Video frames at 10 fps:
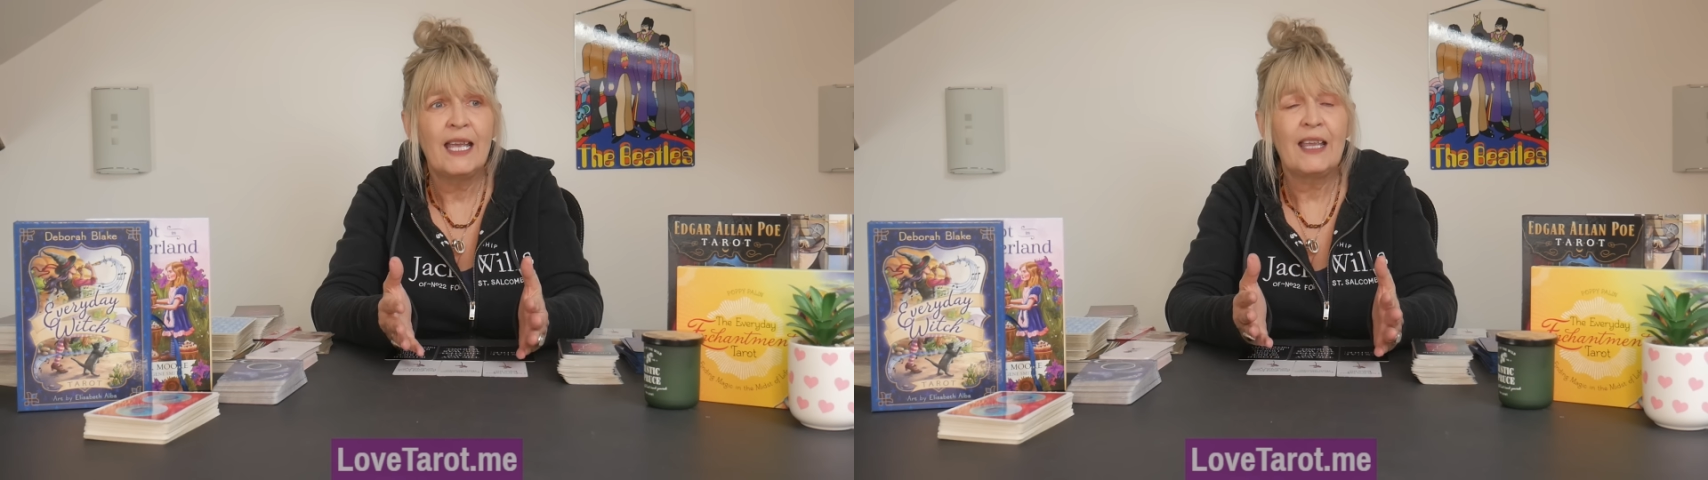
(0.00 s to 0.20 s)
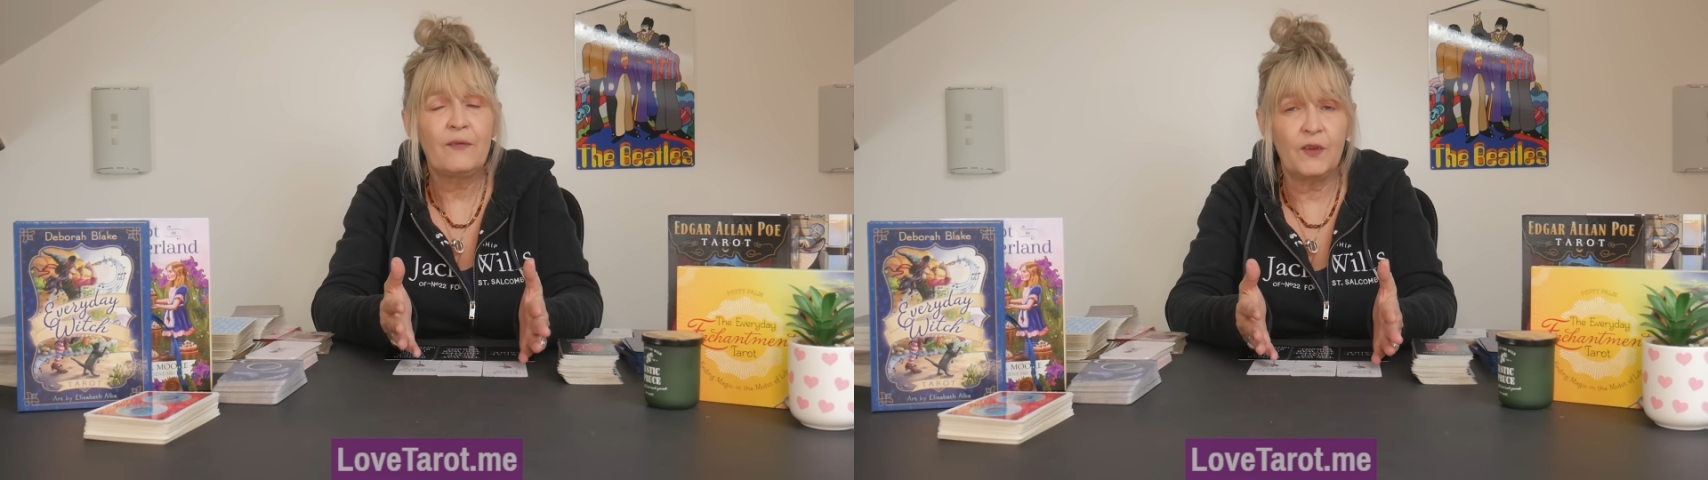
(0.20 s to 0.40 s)

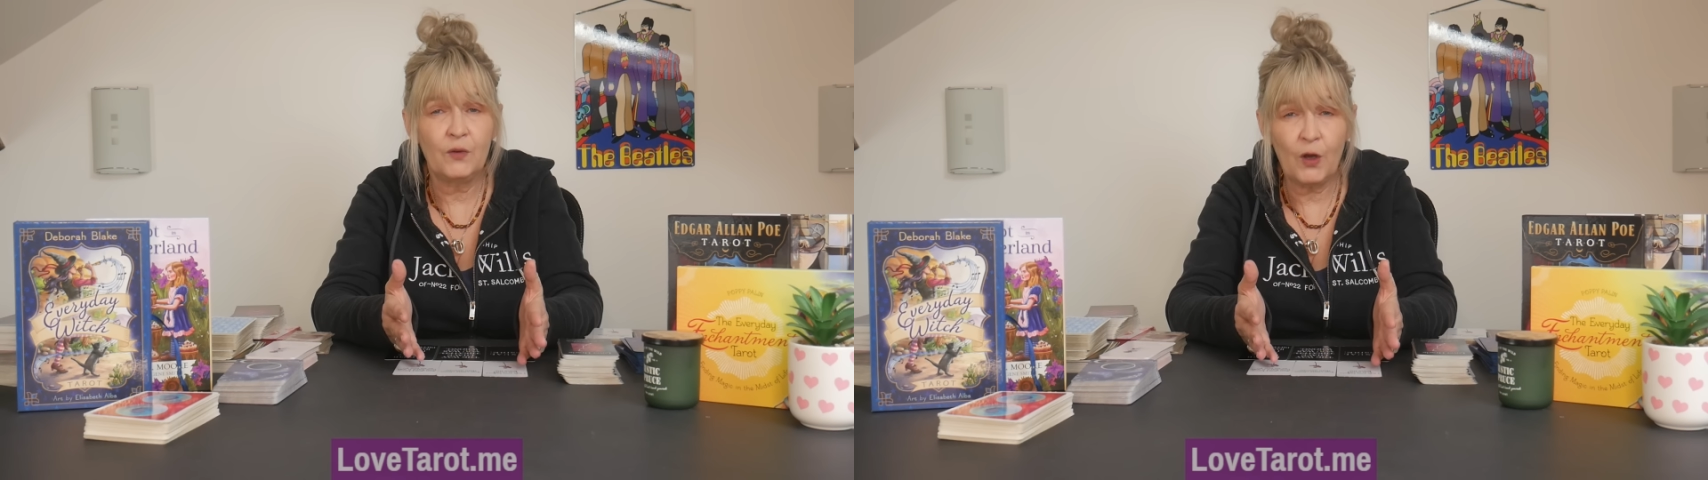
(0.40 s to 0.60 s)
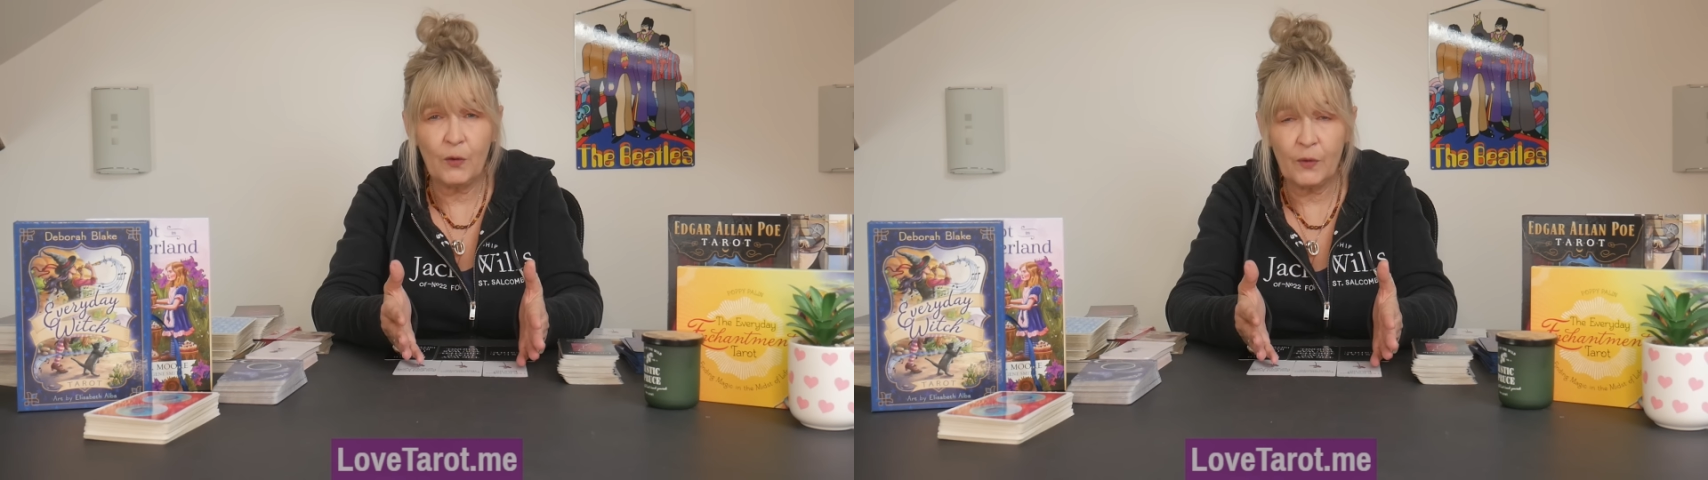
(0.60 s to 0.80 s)
if you
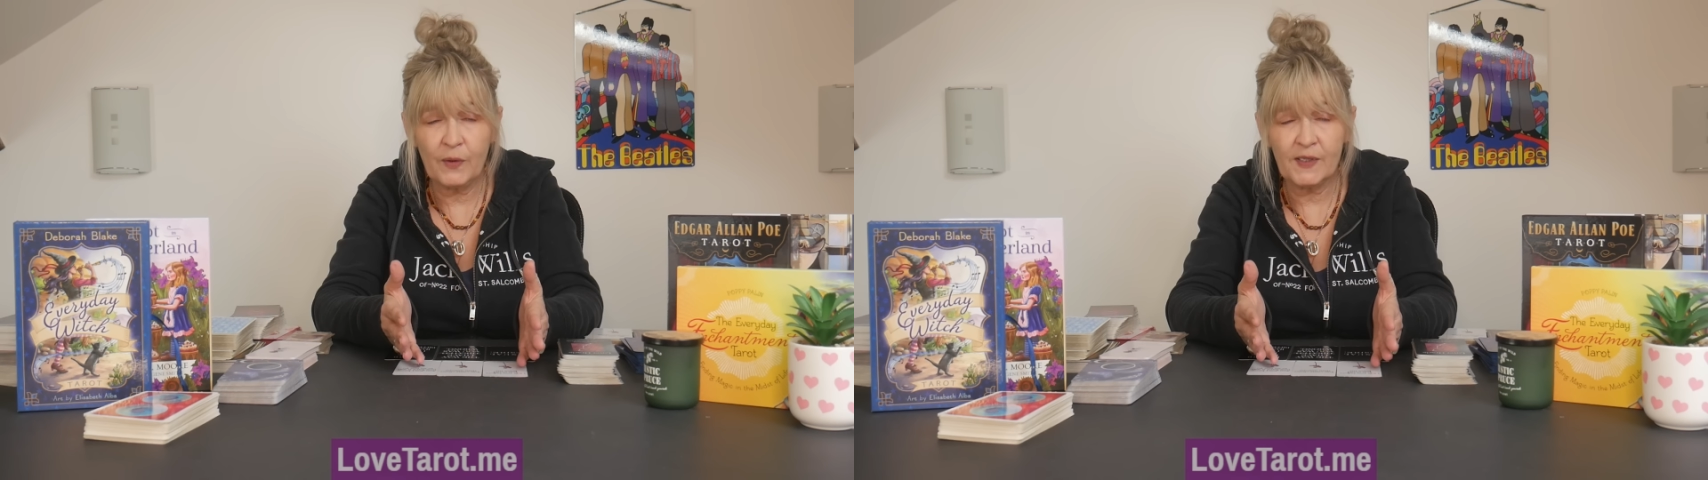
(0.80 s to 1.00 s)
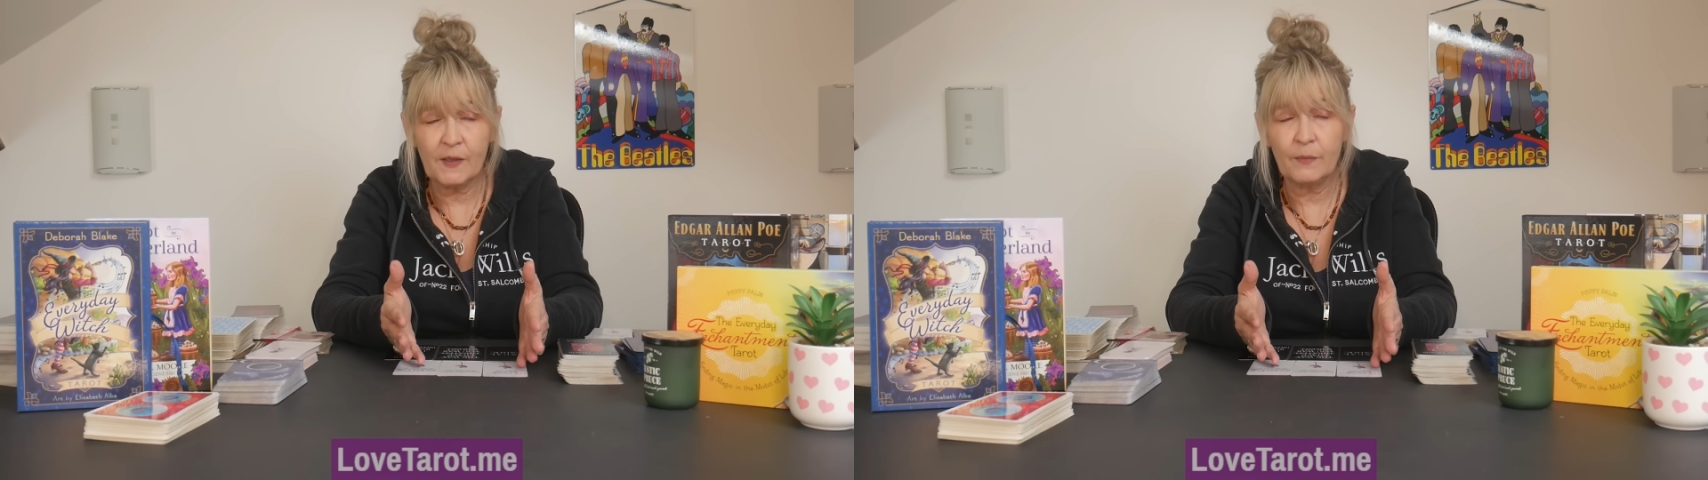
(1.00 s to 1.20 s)
know they're
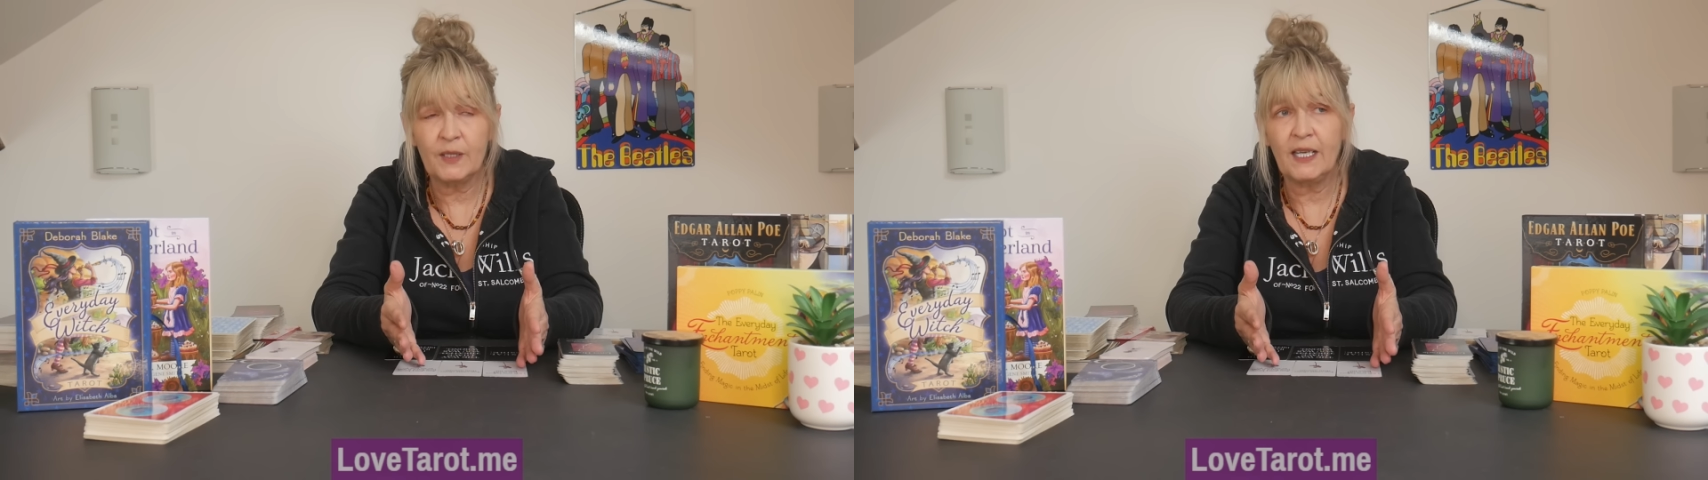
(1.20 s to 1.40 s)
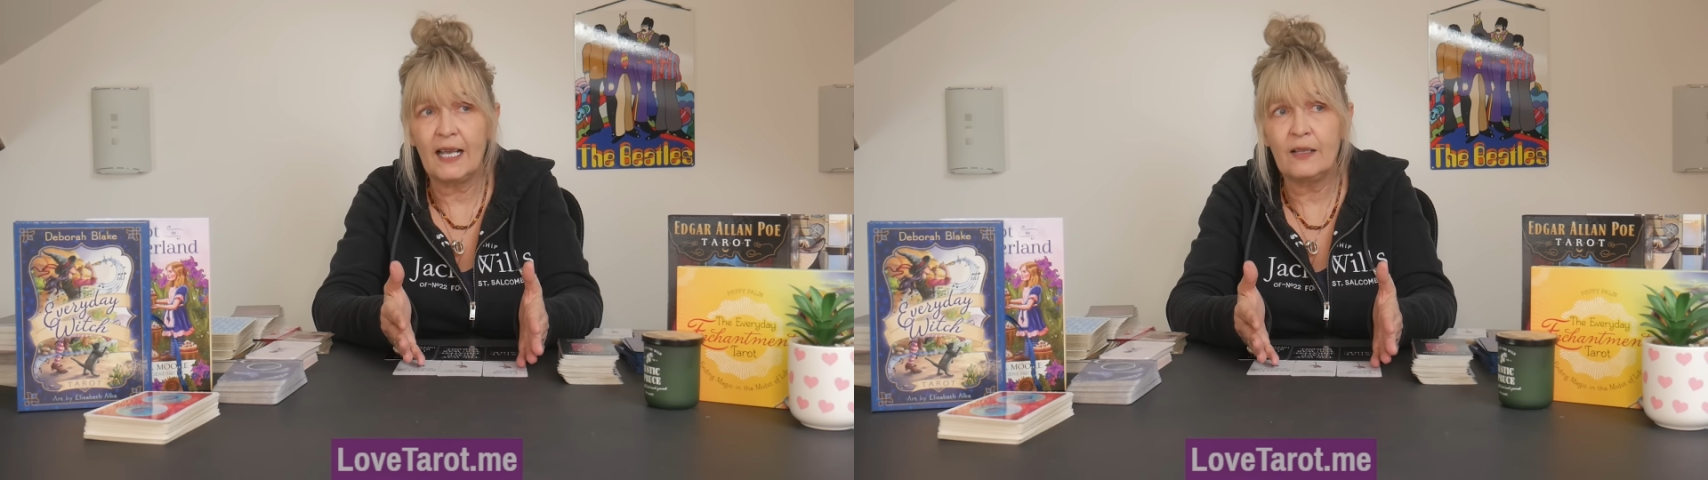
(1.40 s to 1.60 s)
with
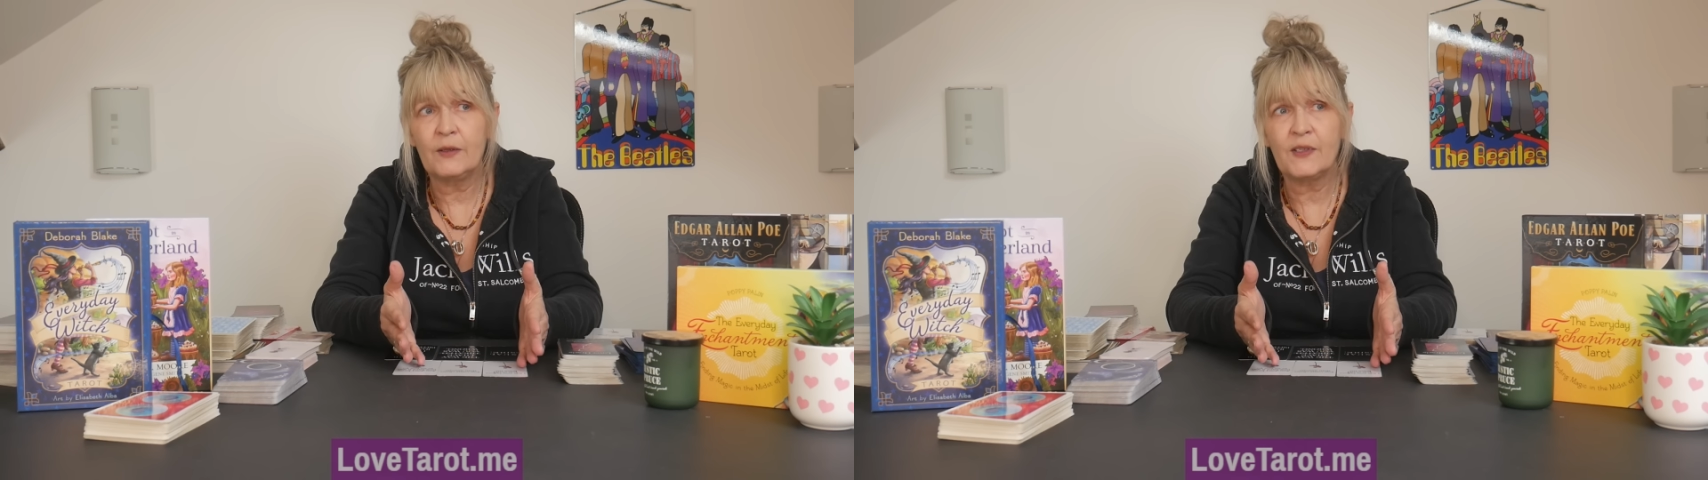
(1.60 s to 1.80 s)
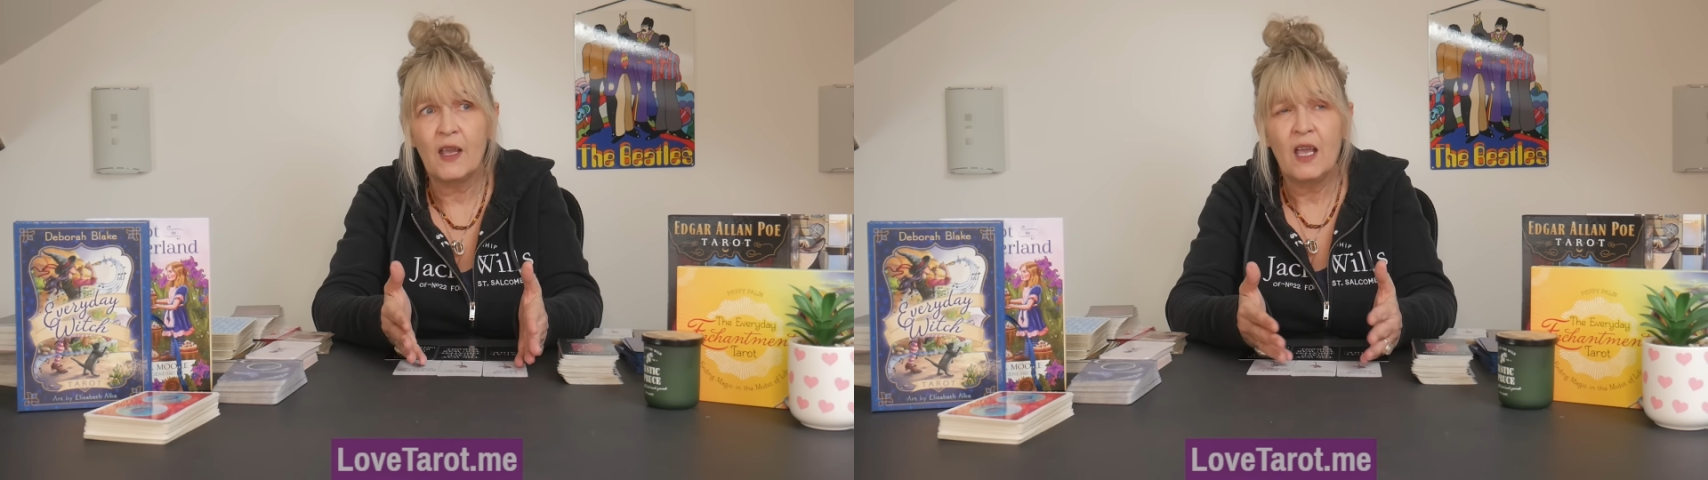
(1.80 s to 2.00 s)
somebody
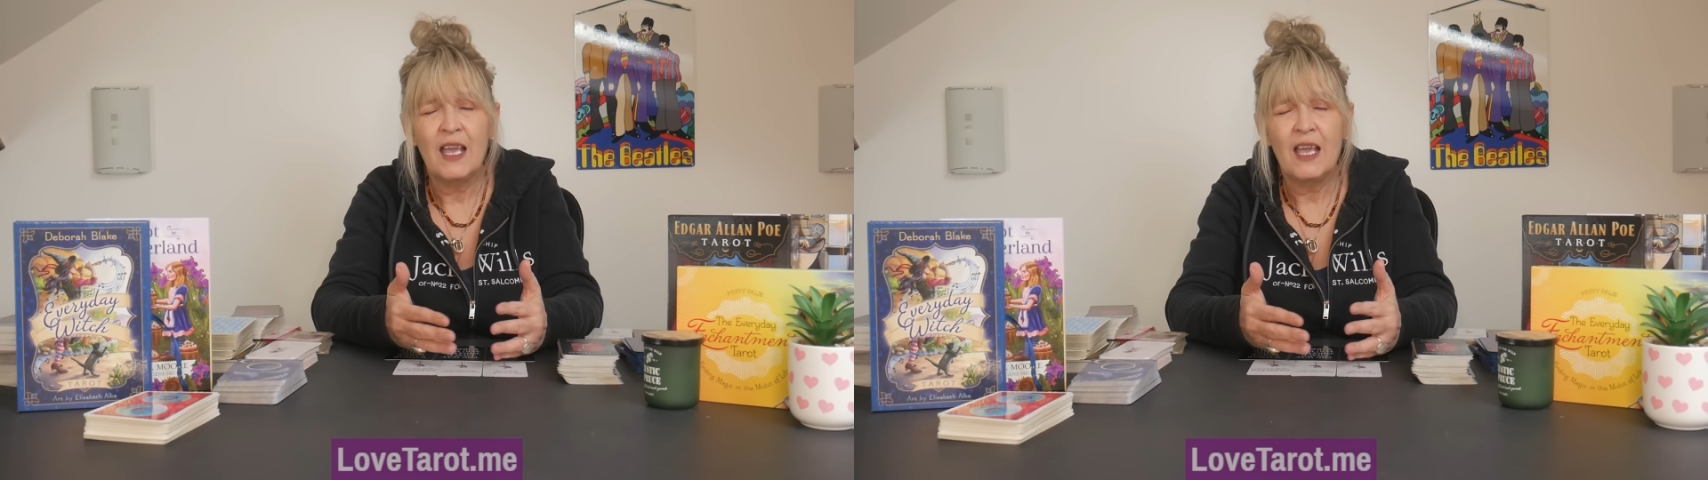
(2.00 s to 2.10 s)
else,